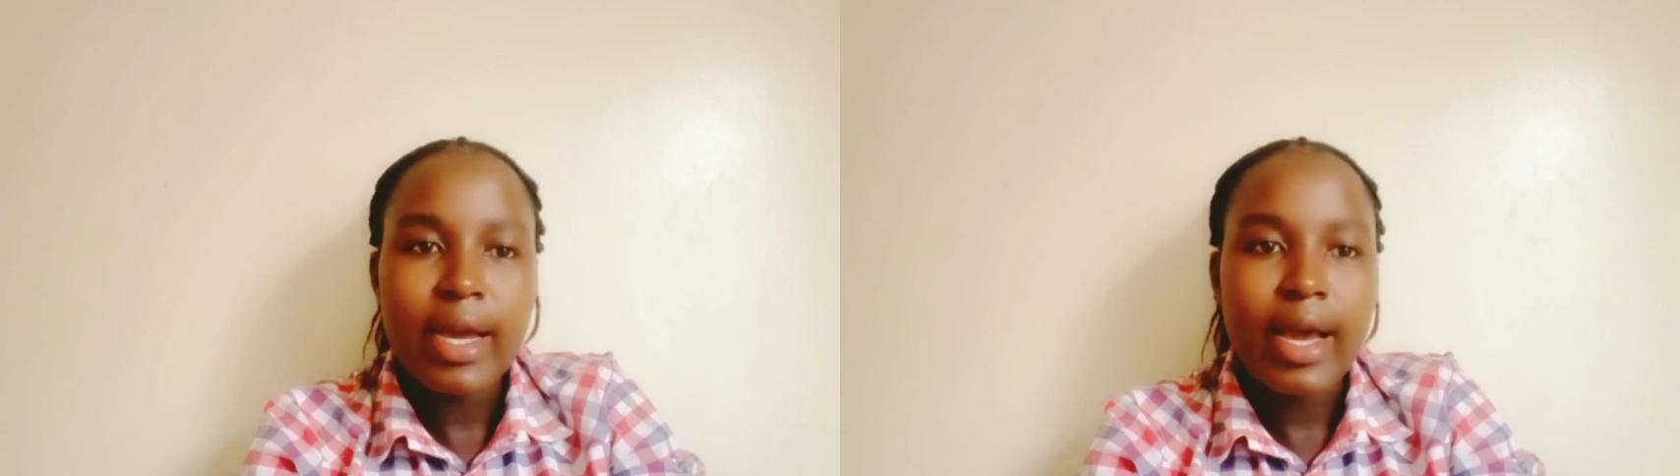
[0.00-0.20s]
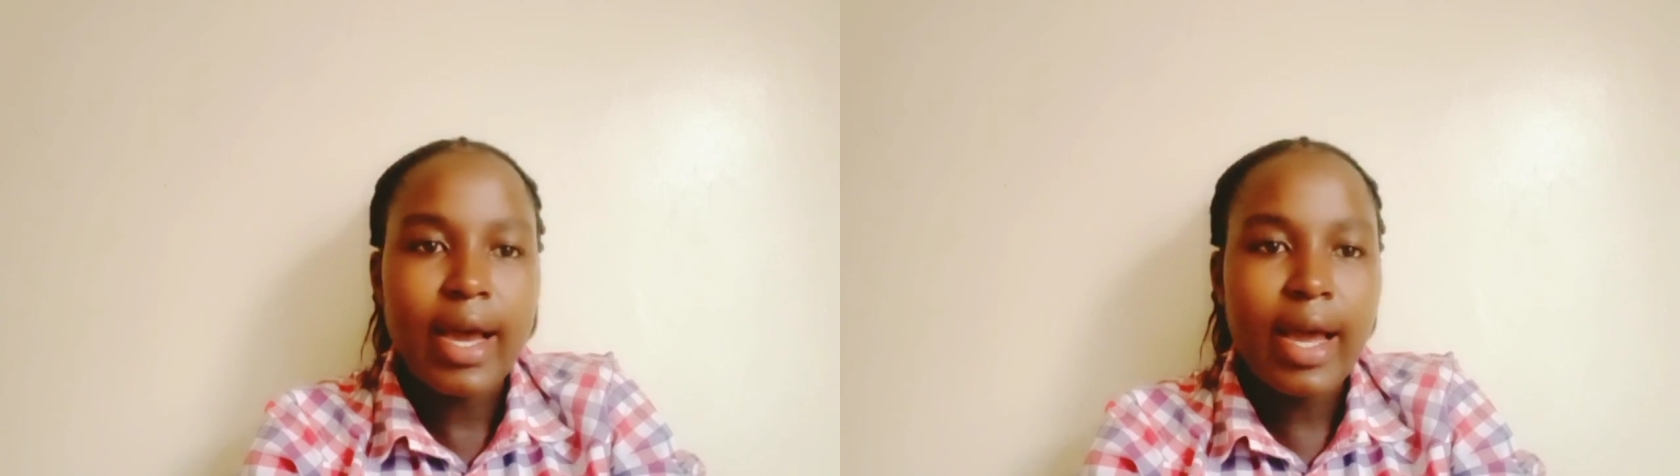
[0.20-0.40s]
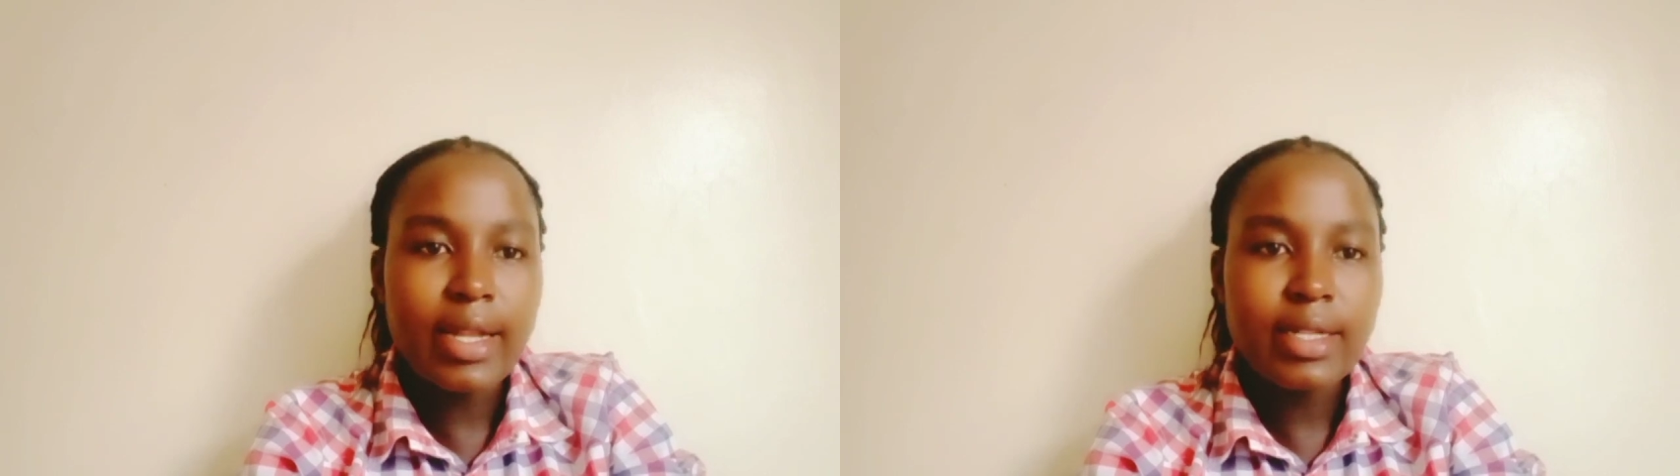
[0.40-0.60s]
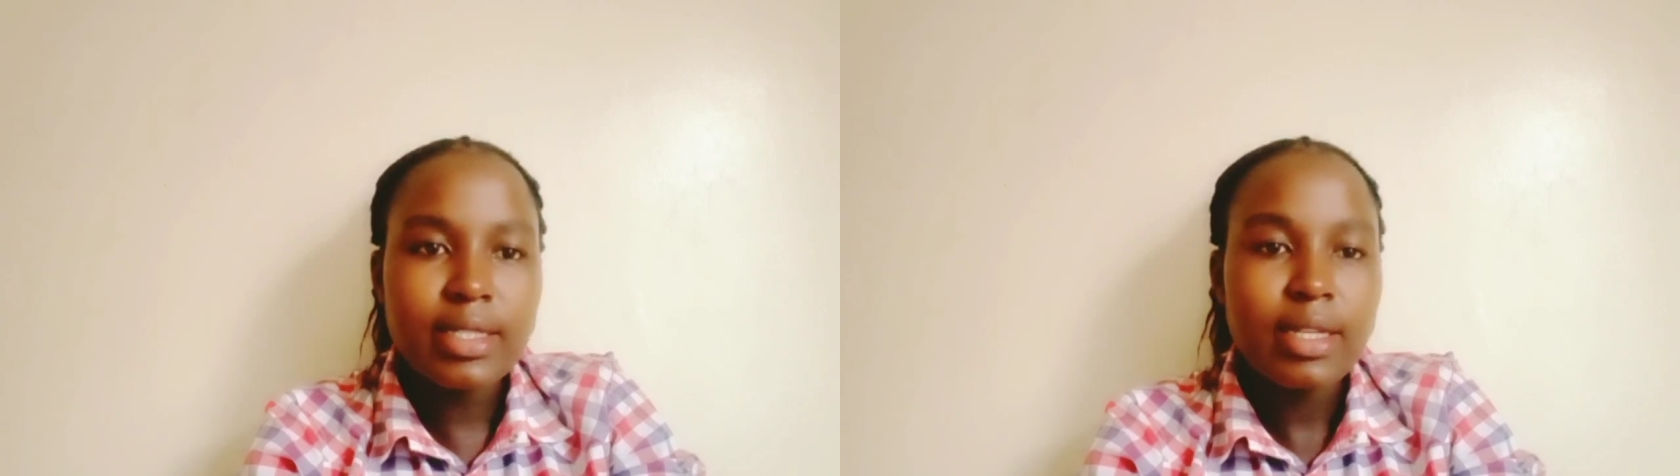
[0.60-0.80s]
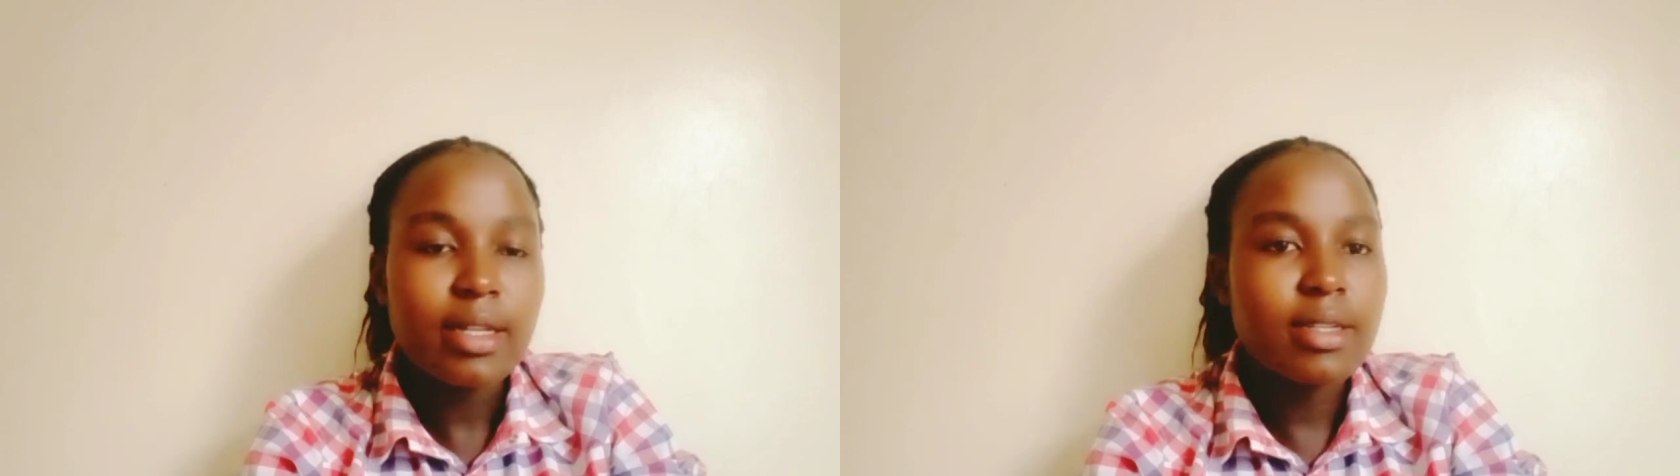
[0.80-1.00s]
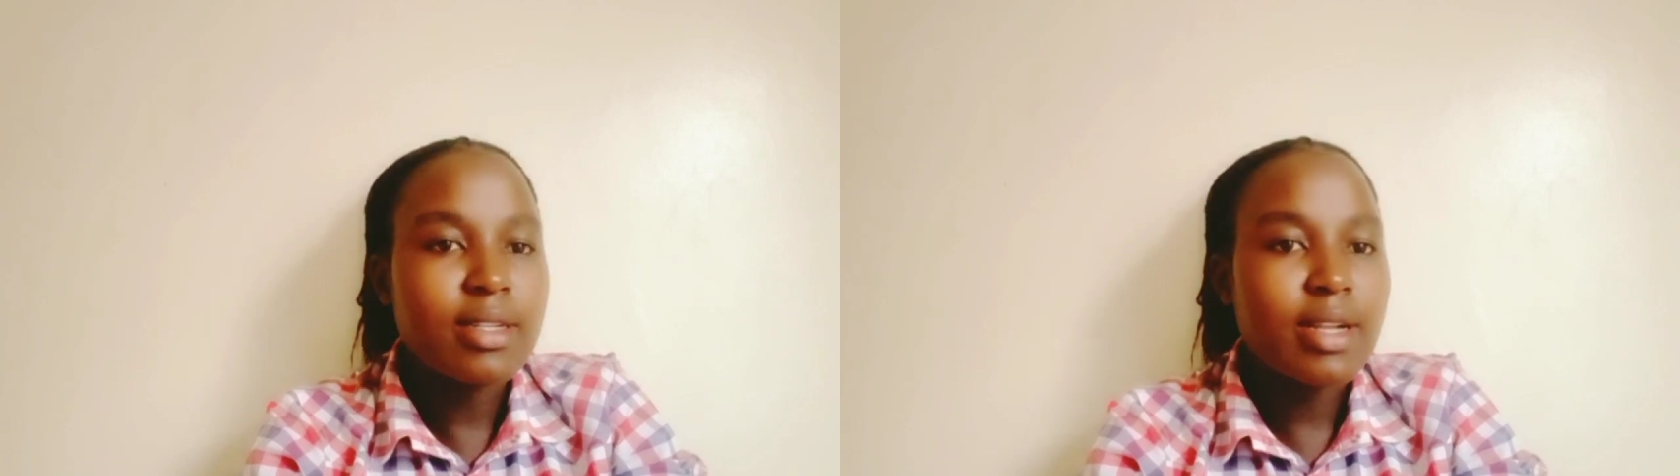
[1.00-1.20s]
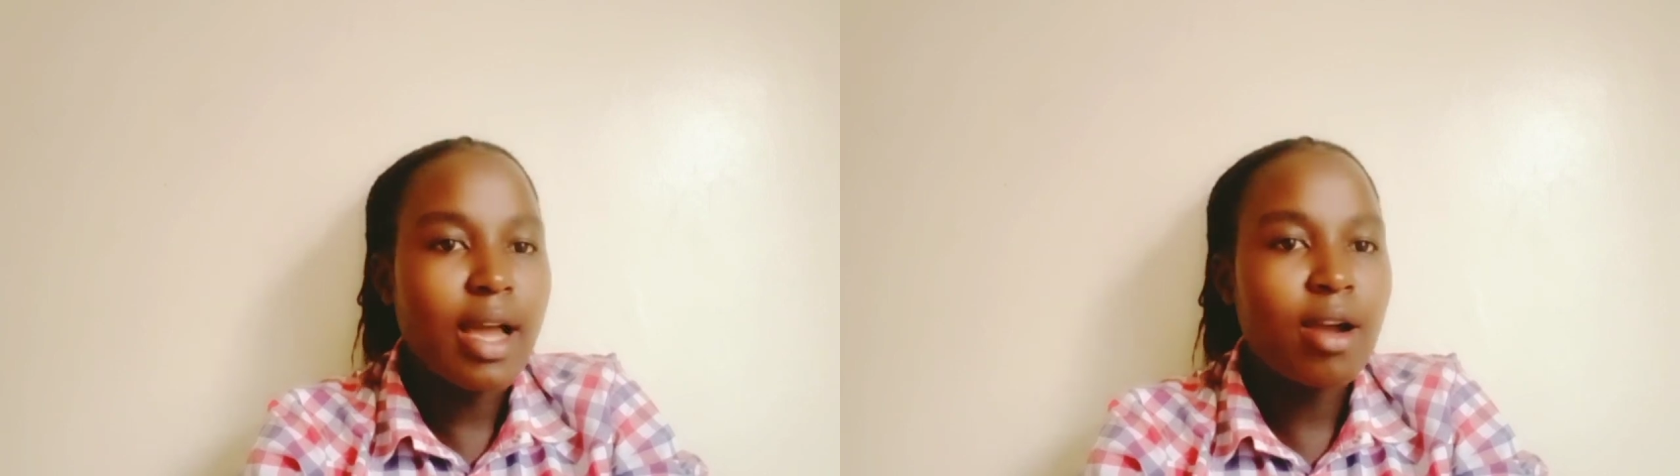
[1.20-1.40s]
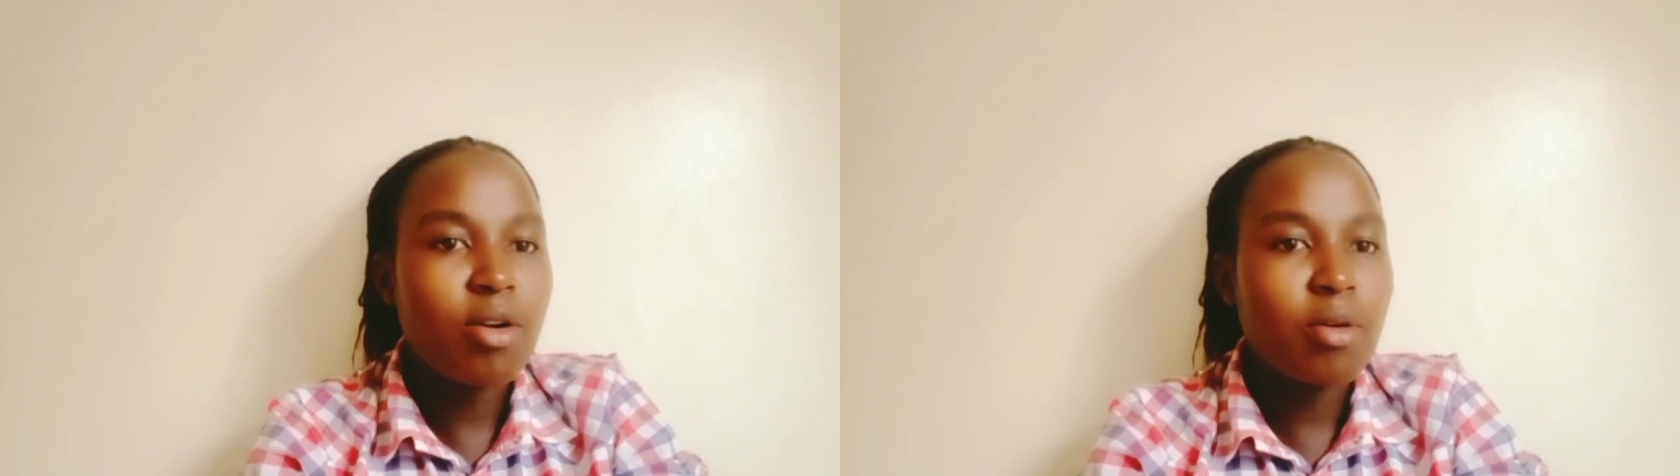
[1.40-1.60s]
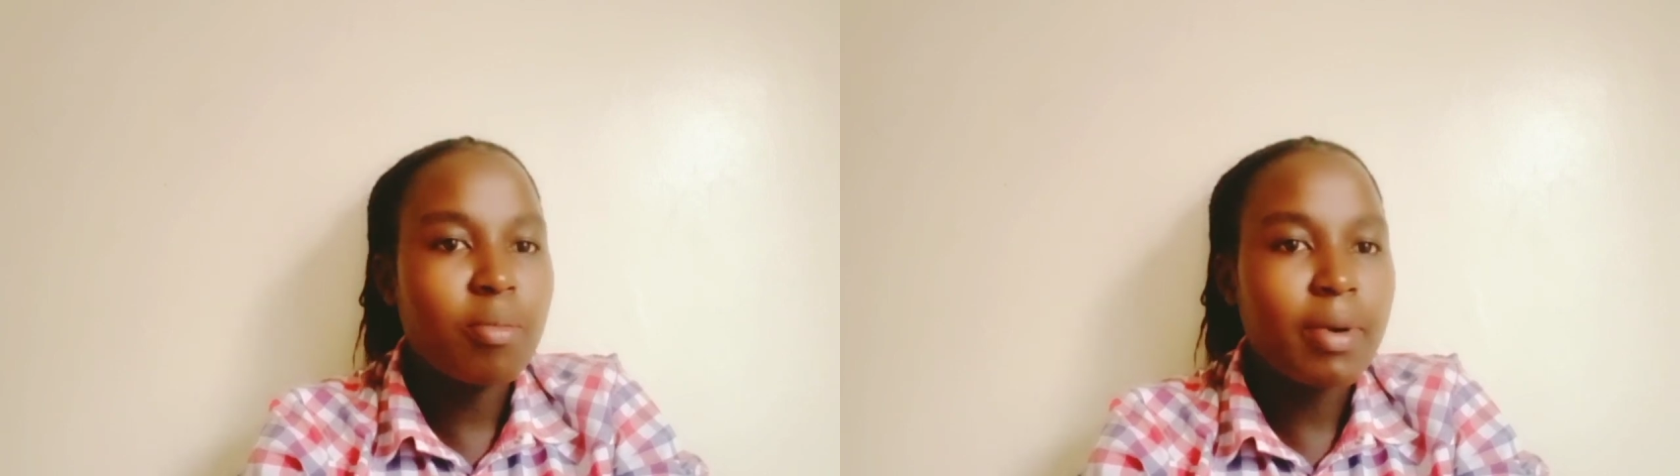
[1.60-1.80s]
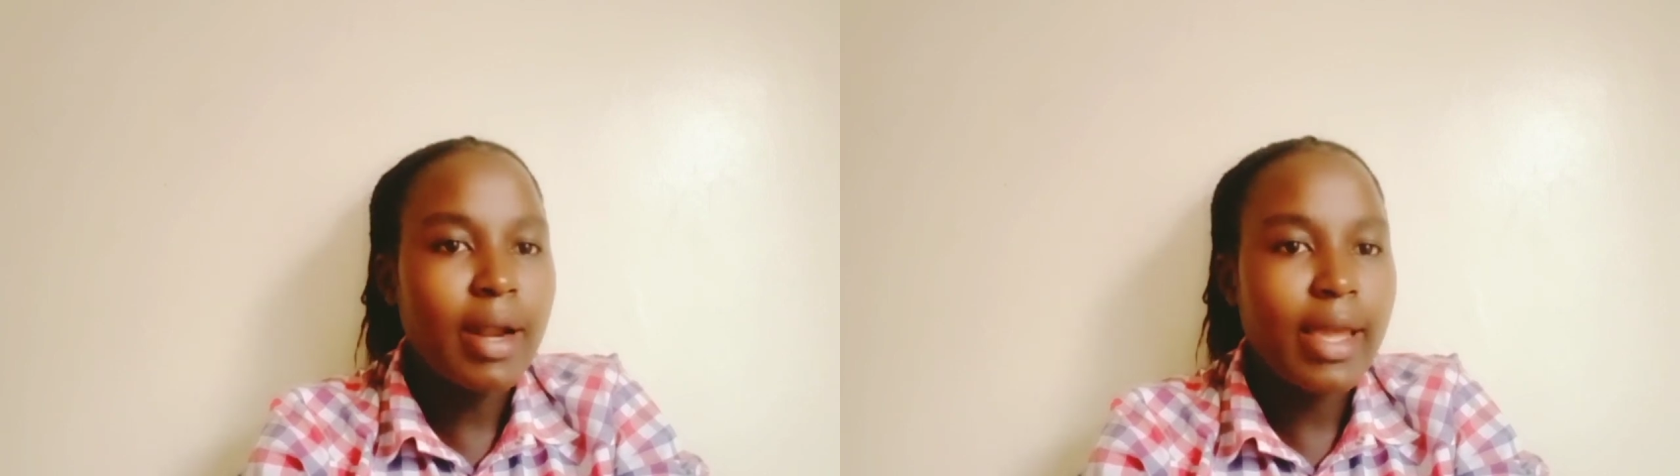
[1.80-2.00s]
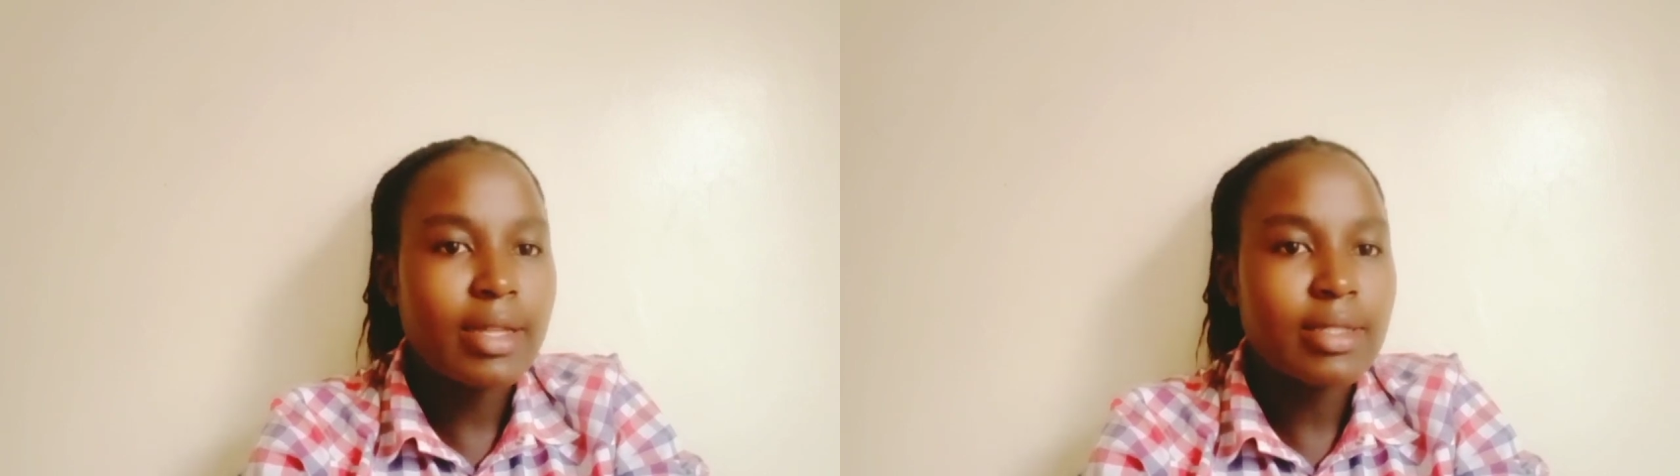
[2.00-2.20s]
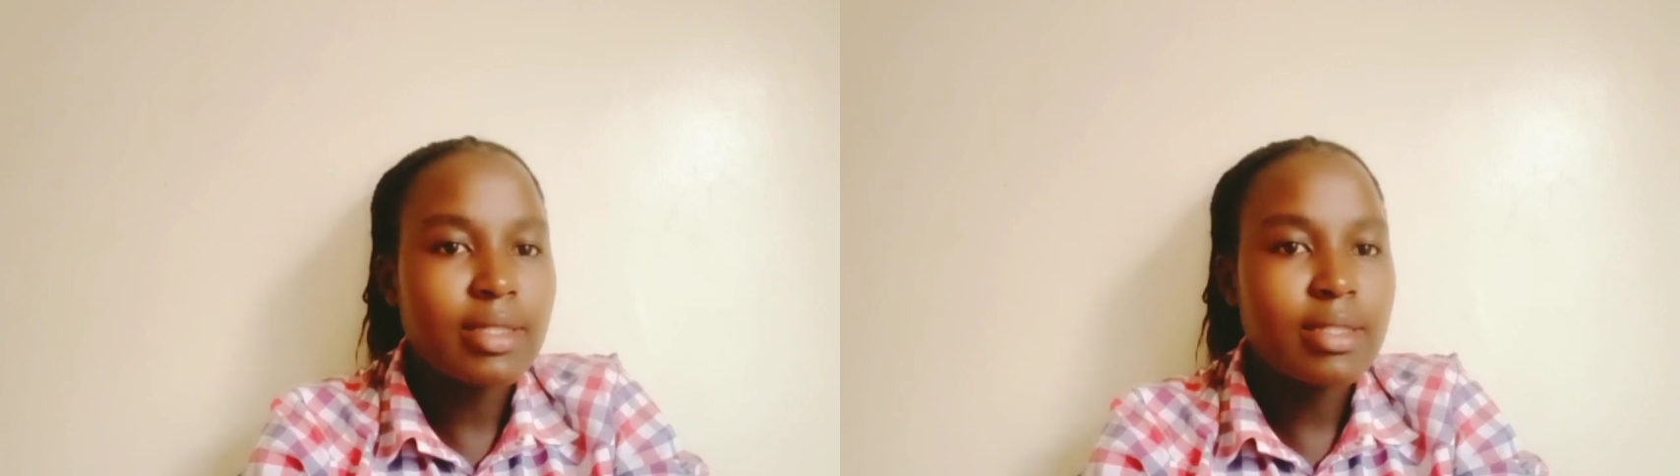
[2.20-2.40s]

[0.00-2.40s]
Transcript: and drug compliance,